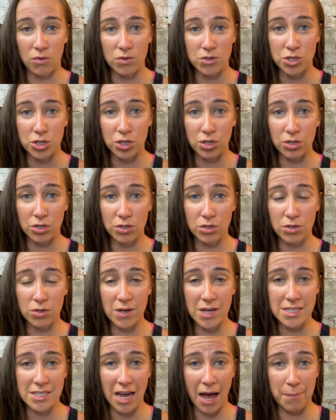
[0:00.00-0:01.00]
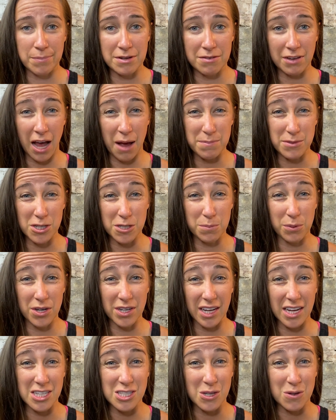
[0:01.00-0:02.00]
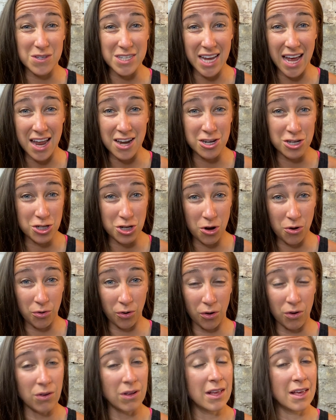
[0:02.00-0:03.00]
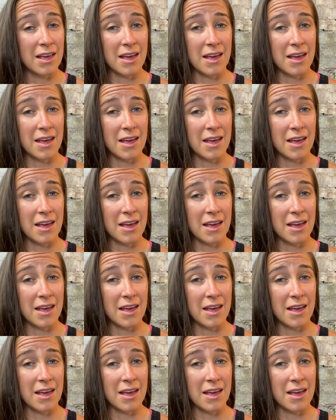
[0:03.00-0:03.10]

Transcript: two Adaptiv capsules per day, so 10 total,